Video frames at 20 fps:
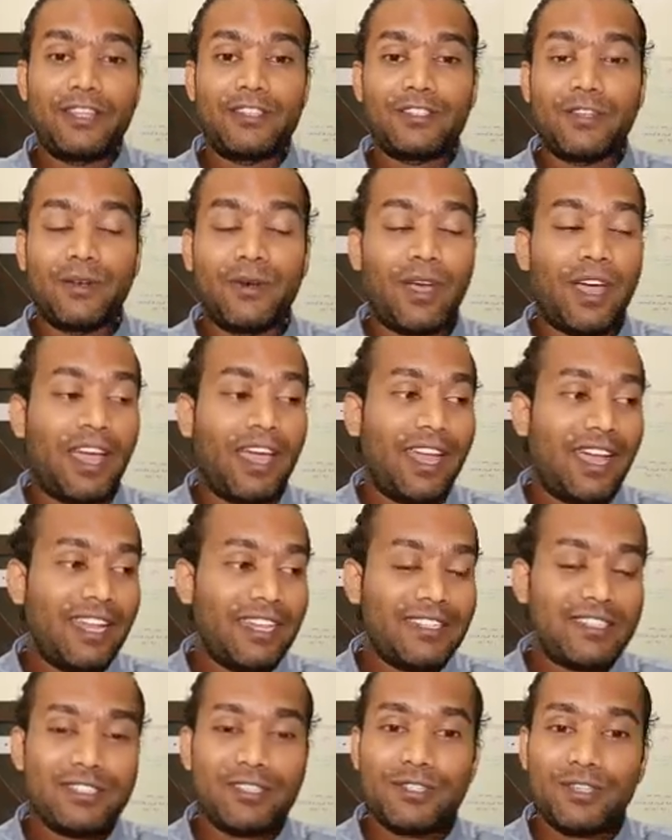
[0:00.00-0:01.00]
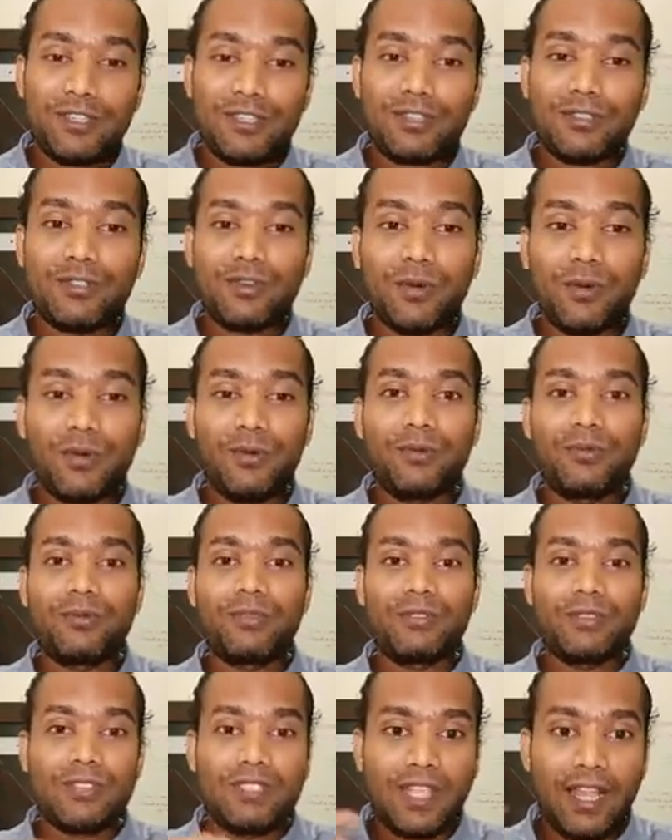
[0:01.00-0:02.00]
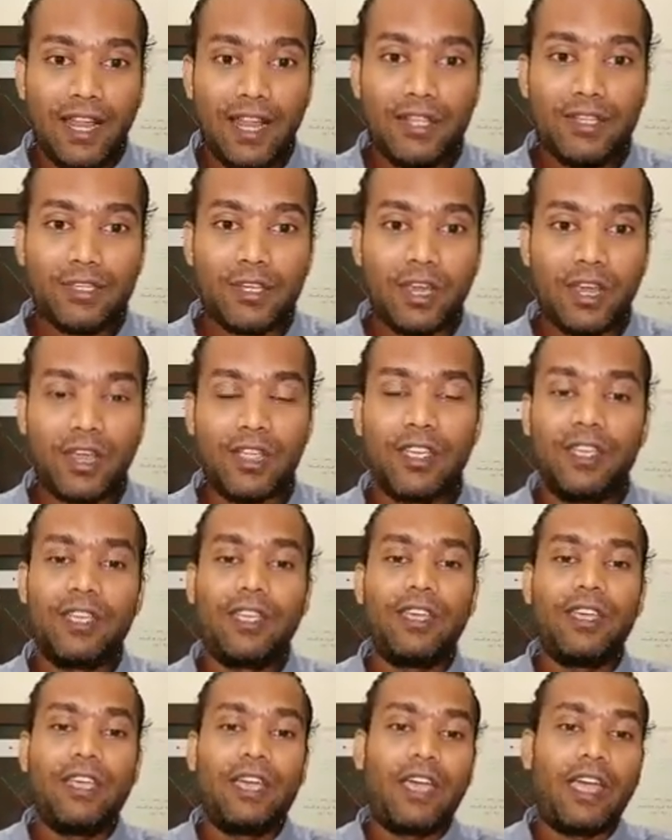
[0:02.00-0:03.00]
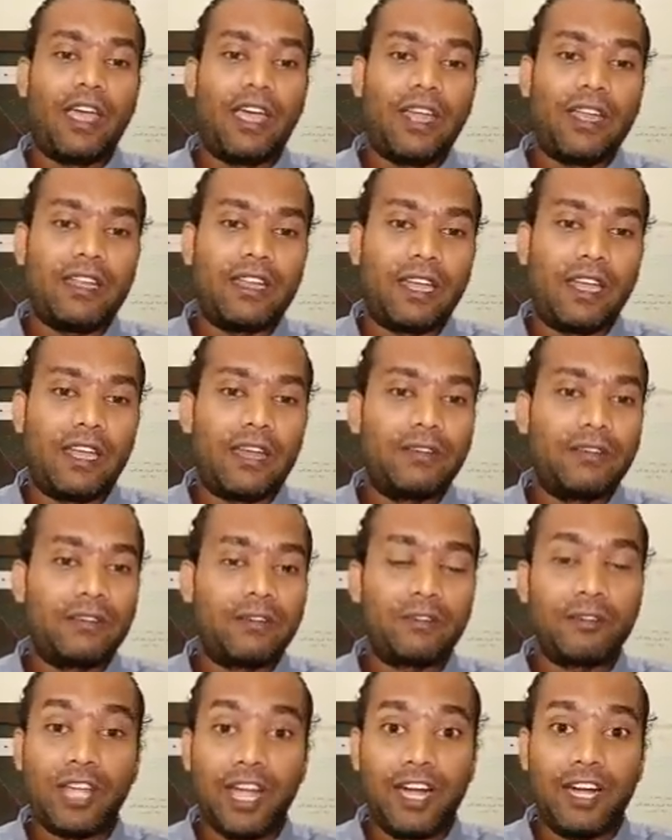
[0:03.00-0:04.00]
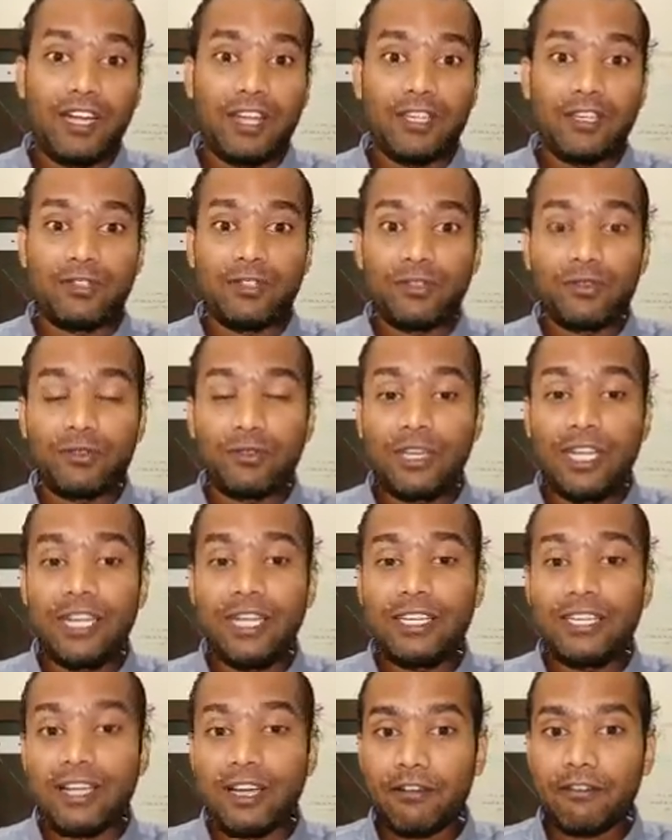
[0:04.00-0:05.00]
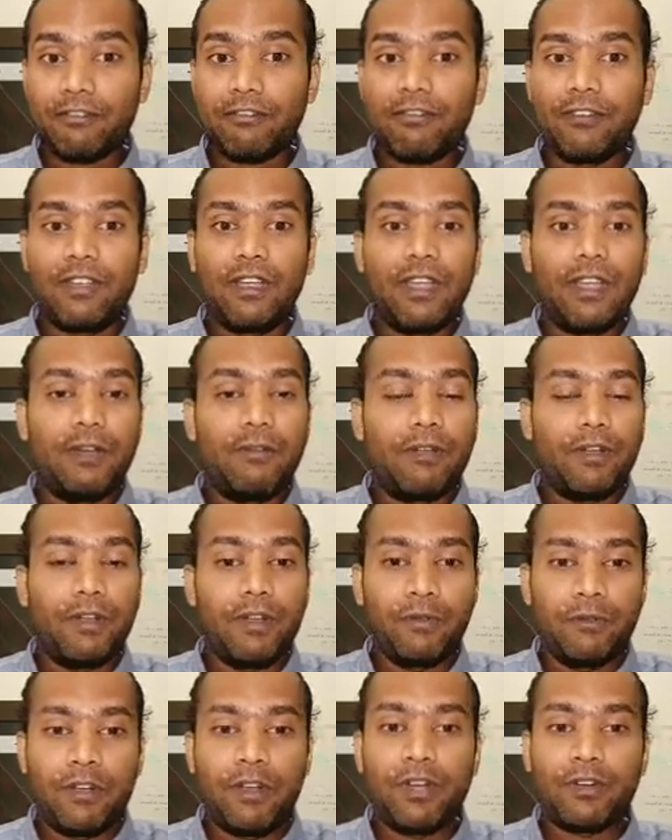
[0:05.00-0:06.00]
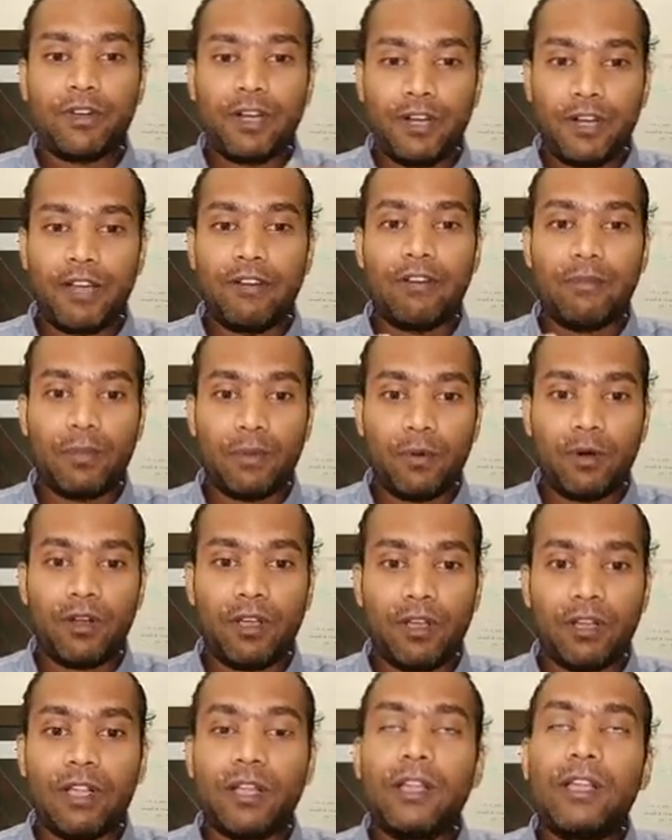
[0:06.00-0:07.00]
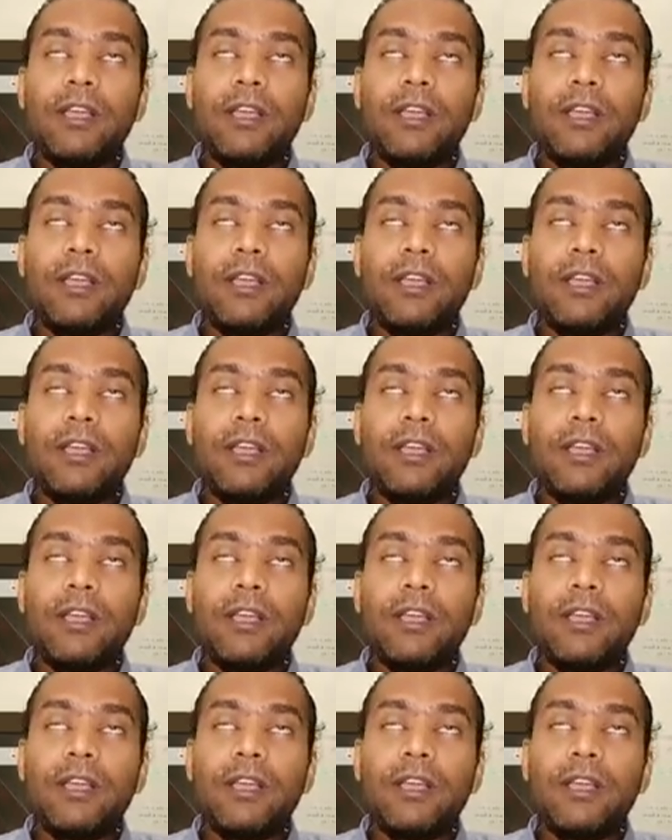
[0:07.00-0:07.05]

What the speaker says: So it's just so challenging, and reality is really tough when you're trying to develop a product.